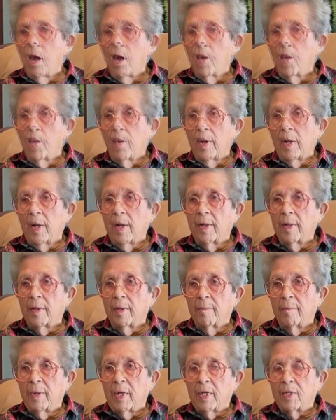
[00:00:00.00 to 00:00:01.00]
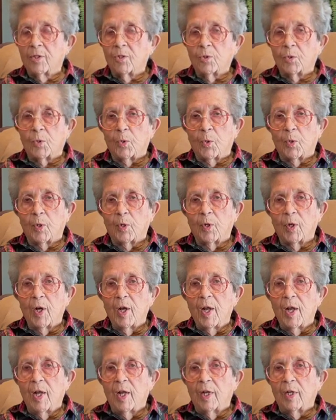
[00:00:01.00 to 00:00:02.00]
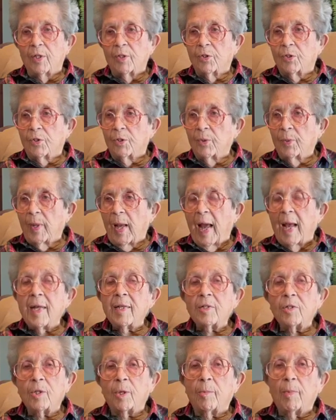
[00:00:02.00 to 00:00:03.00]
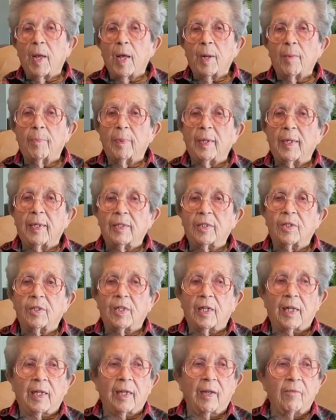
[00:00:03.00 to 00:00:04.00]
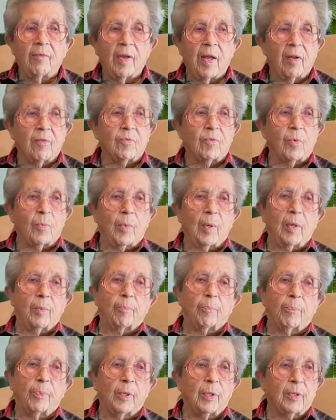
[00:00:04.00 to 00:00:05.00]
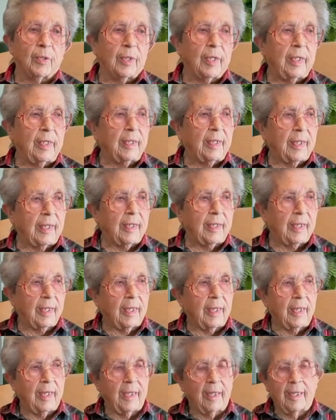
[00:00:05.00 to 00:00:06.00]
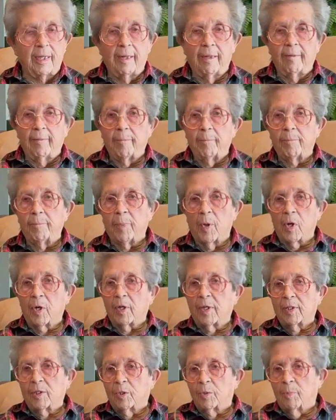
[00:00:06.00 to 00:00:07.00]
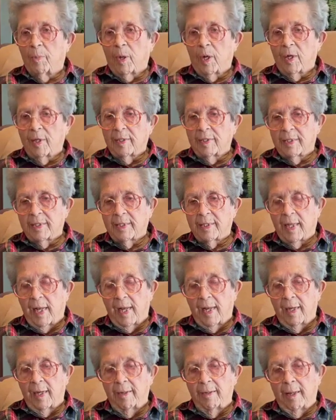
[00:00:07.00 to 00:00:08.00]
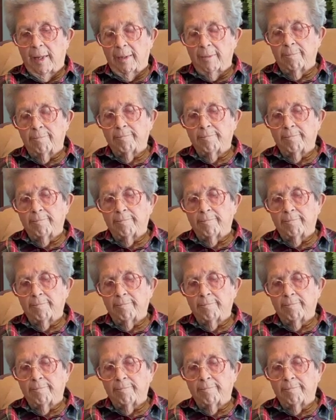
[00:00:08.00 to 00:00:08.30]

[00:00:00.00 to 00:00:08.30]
Went in the bear store to ask about a place to live after we pulled into the parking spot on the side.